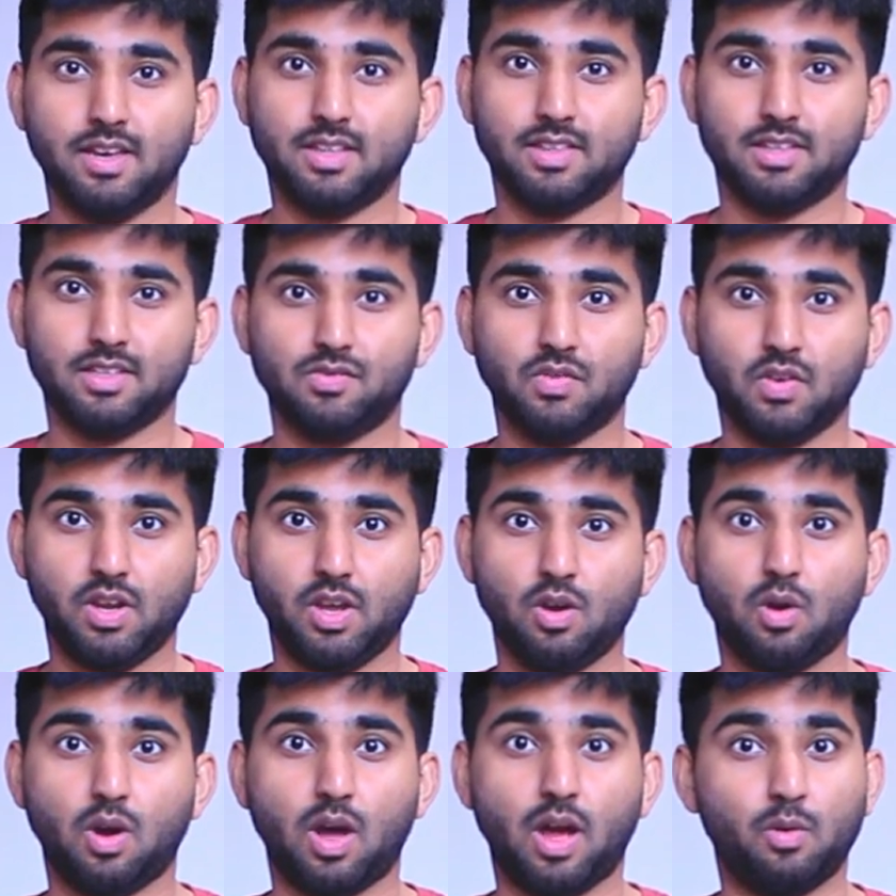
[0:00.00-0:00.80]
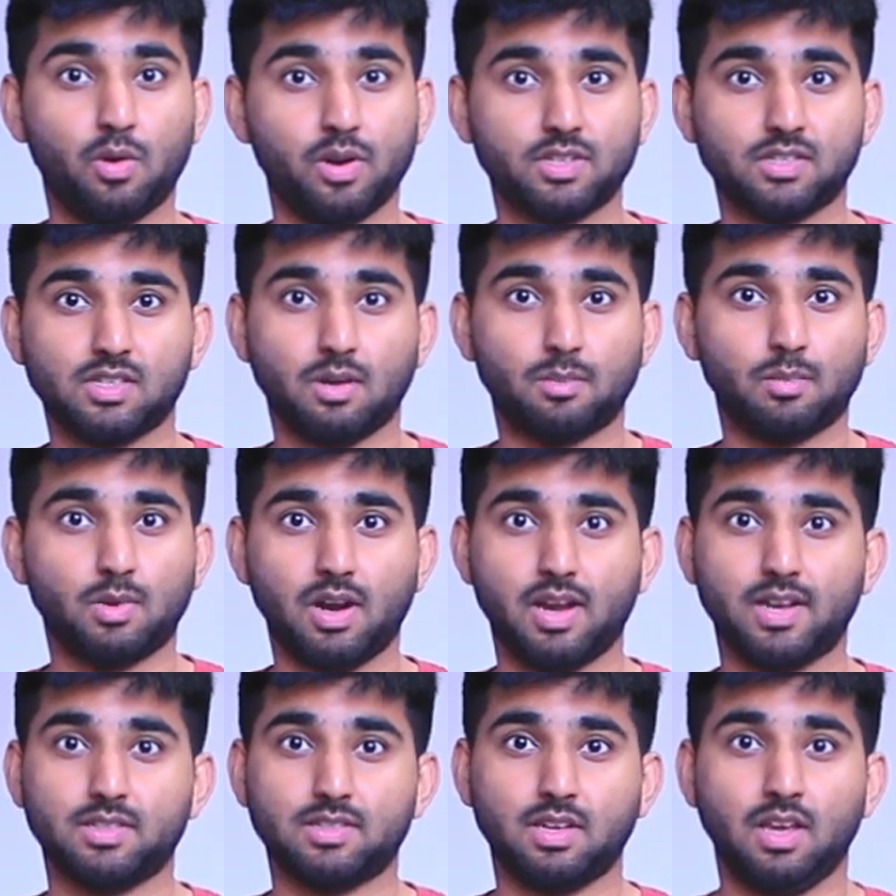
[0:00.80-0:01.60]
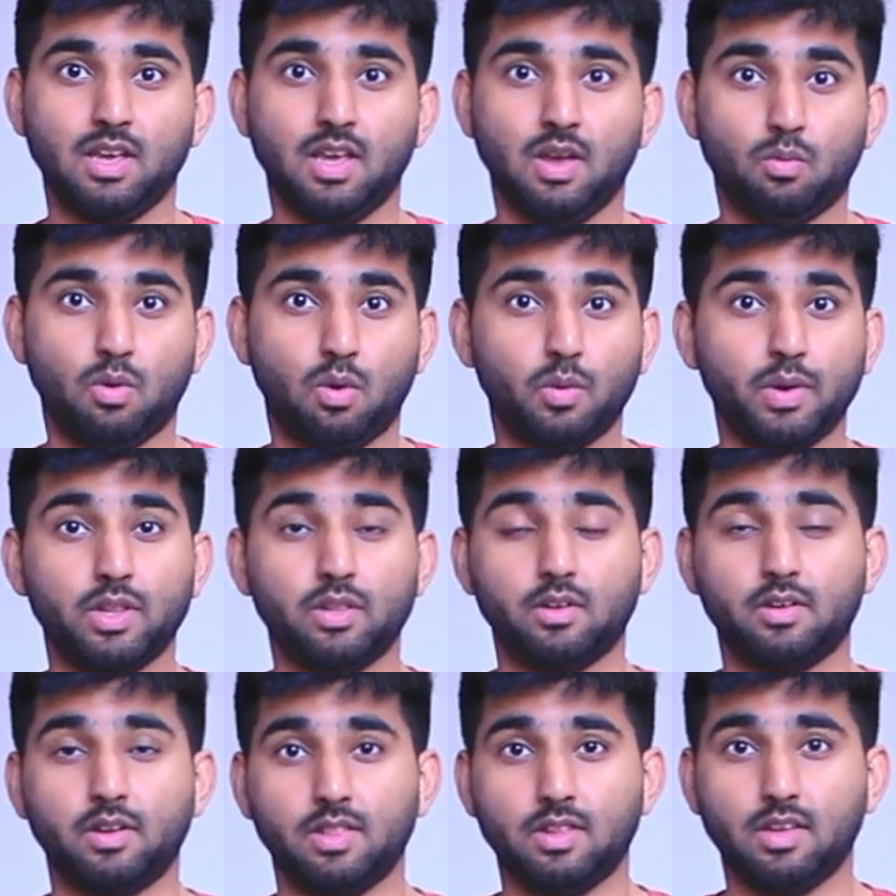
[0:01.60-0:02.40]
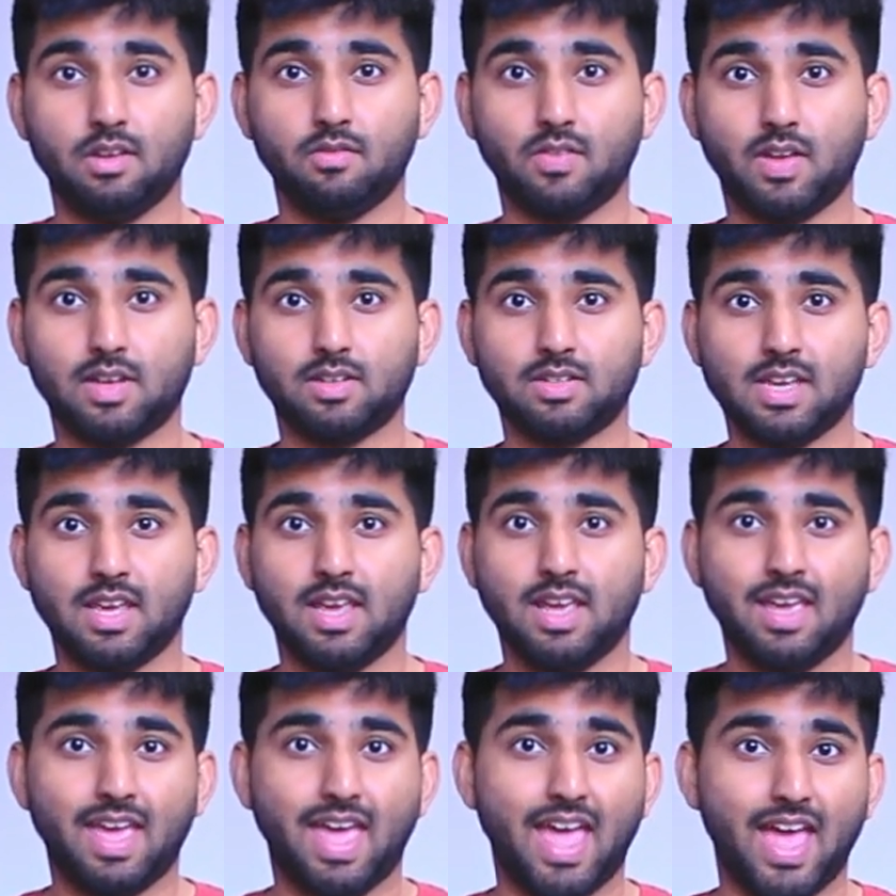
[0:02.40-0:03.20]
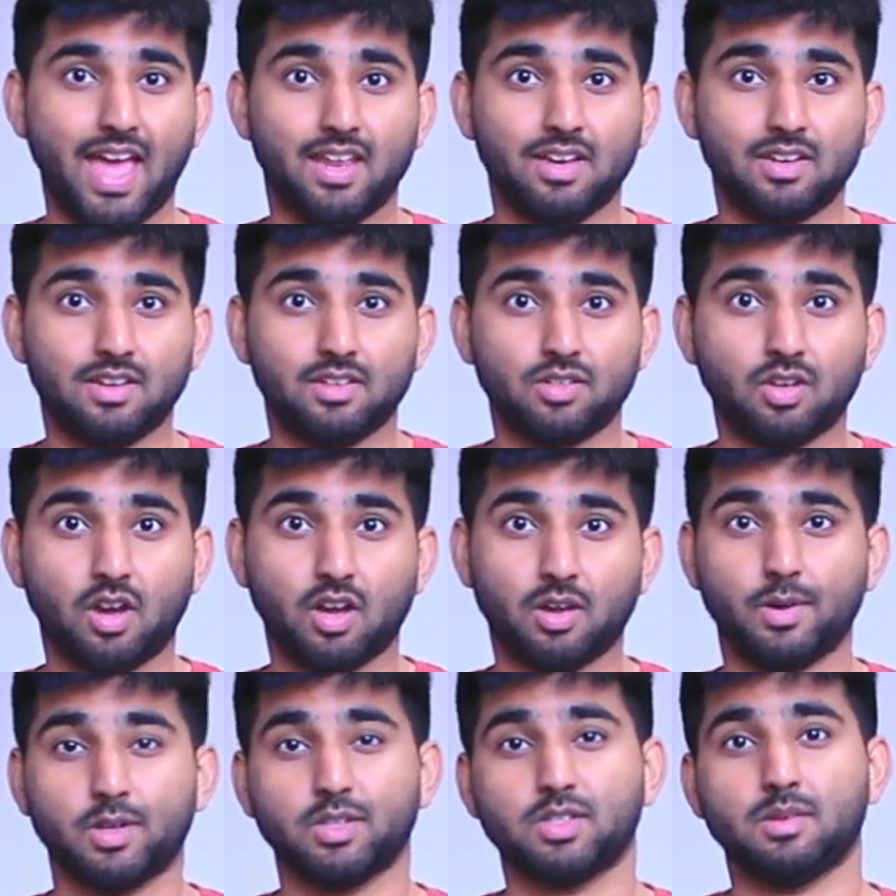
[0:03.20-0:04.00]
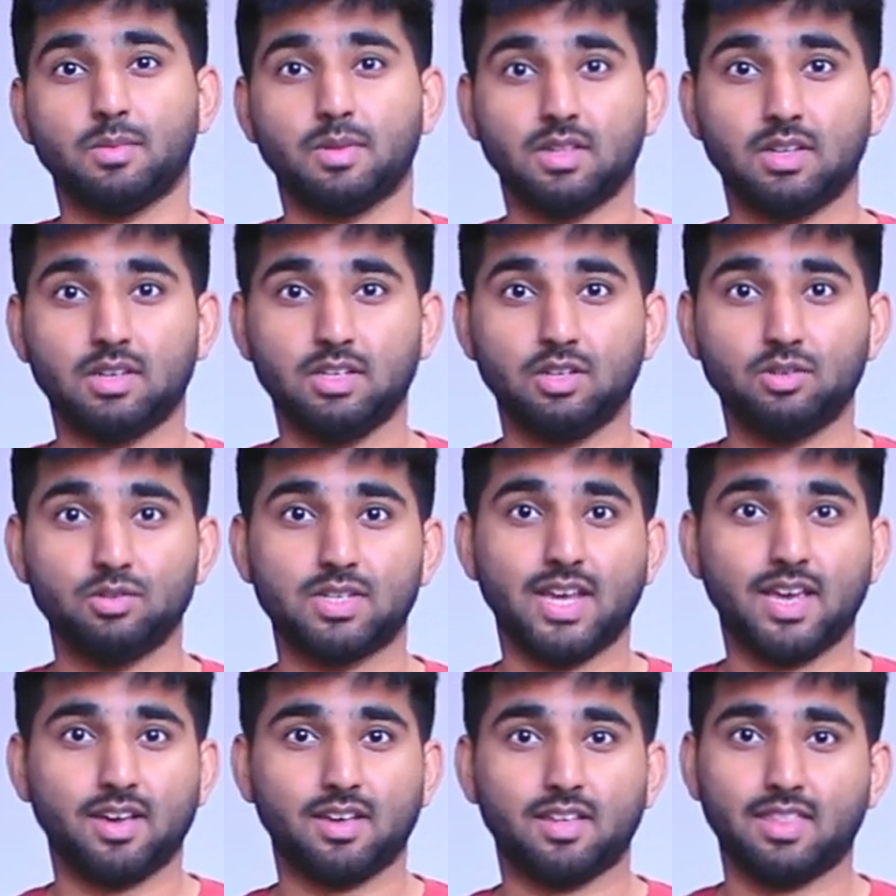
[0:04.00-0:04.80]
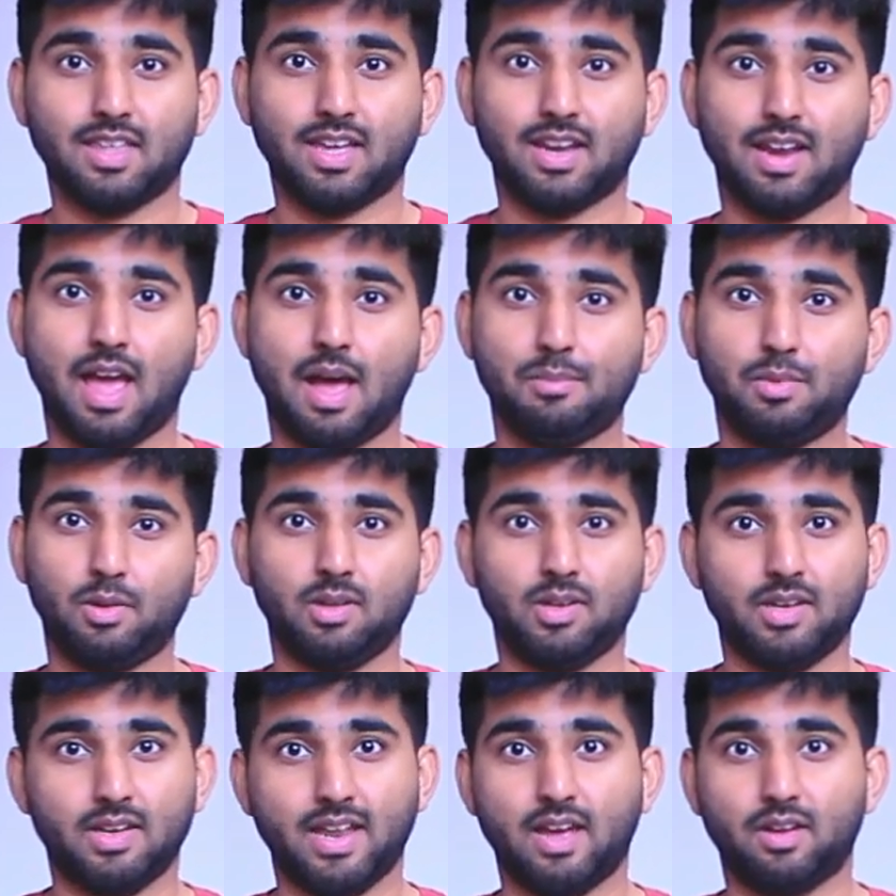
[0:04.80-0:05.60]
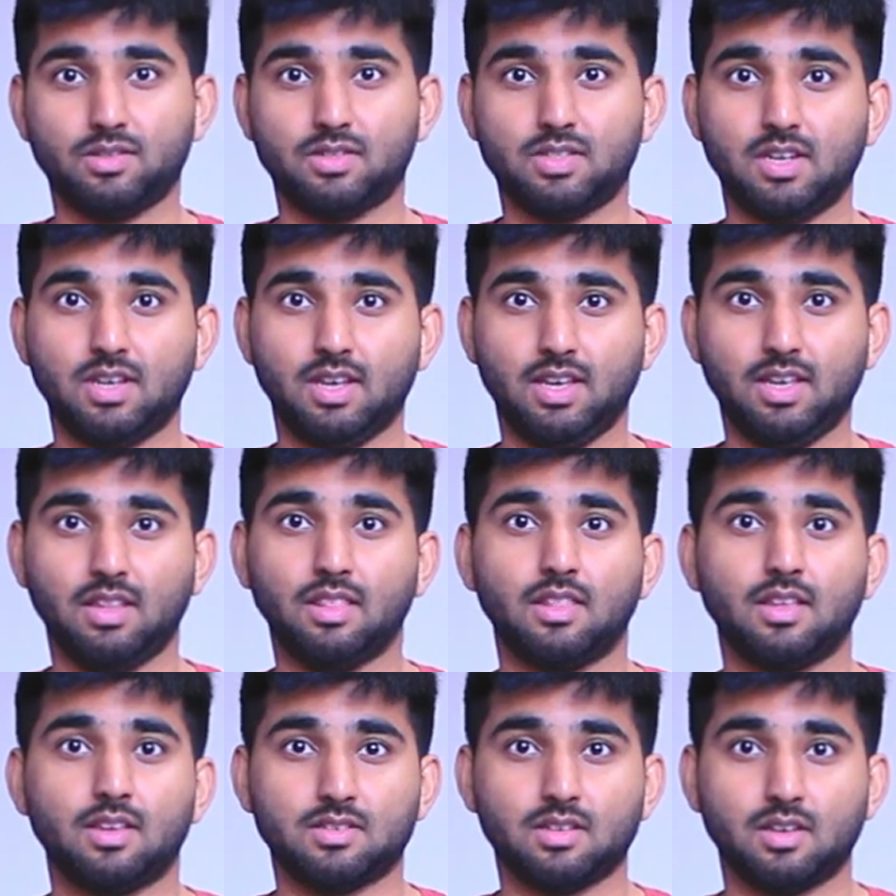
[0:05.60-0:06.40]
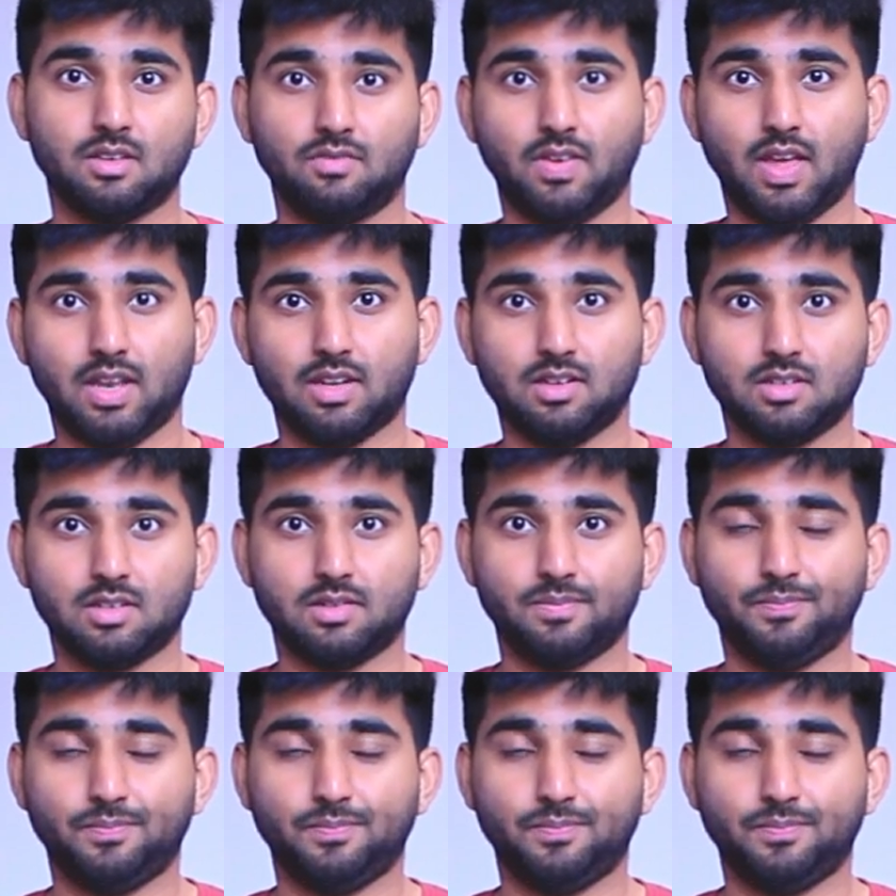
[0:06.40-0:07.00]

In this video, I want to summarize what we learned in the event and talk about some of the new tech that Apple announced in this event.